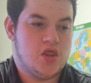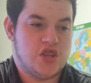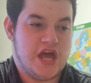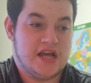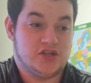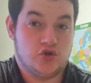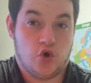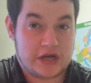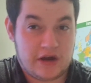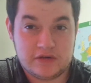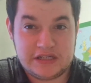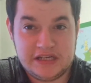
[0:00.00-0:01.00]
There's no
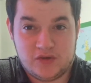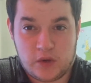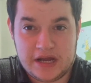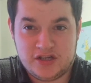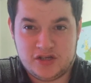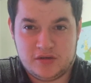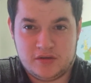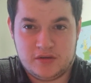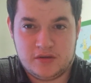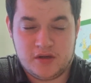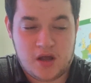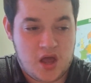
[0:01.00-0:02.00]
guaranteed wage.
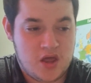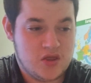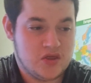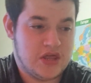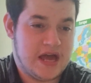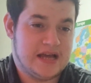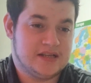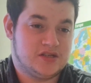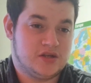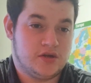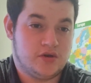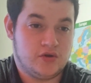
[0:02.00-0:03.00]

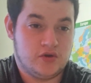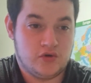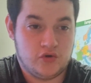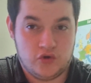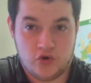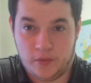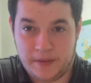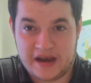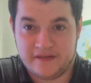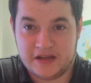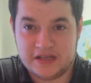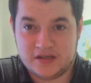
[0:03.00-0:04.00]
There's no
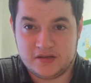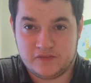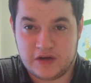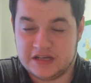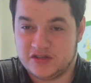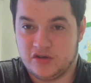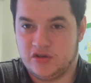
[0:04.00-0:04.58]
benefits, right?